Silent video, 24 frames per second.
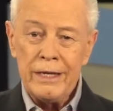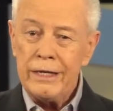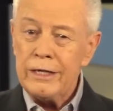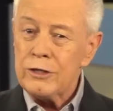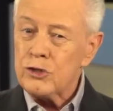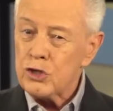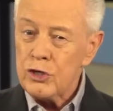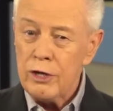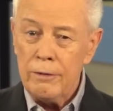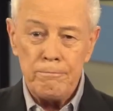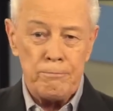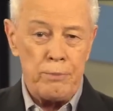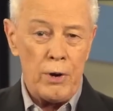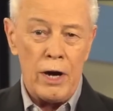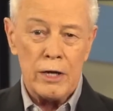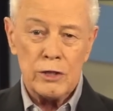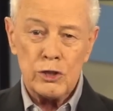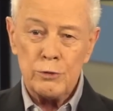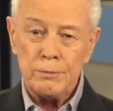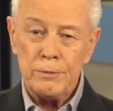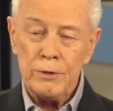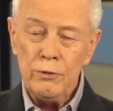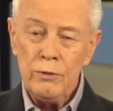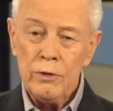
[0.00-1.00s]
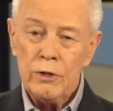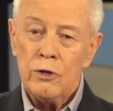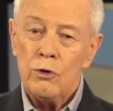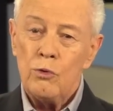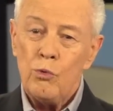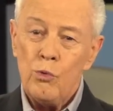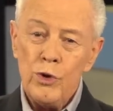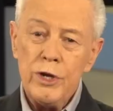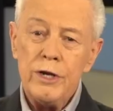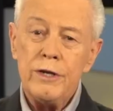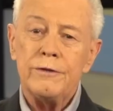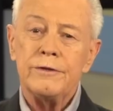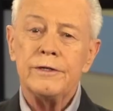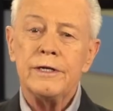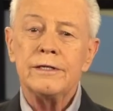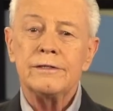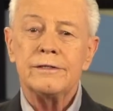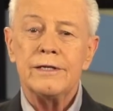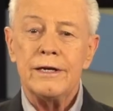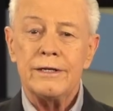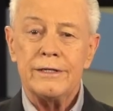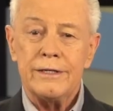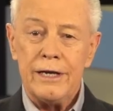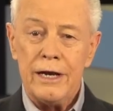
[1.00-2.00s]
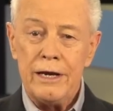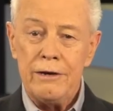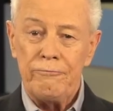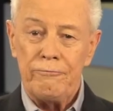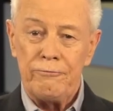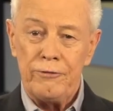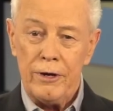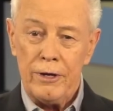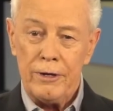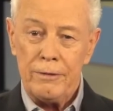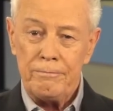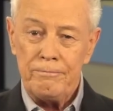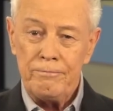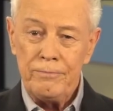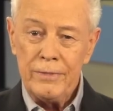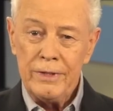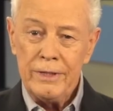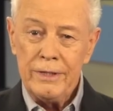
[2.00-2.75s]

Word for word: it's impossible, where do you think that came from?